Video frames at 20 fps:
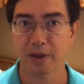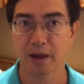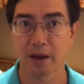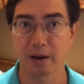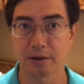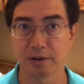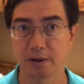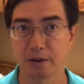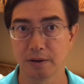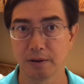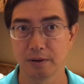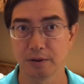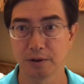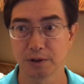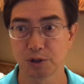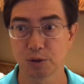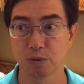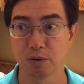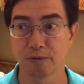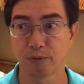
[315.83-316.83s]
and
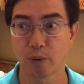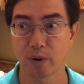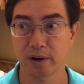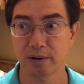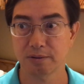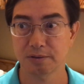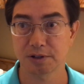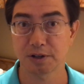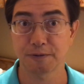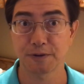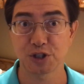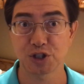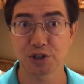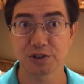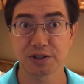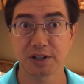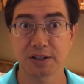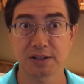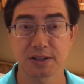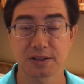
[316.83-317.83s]
to avoid
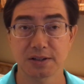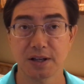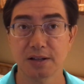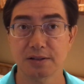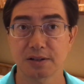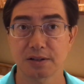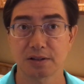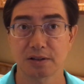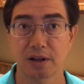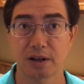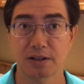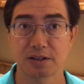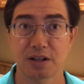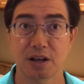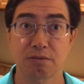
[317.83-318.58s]
deficiency diseases like,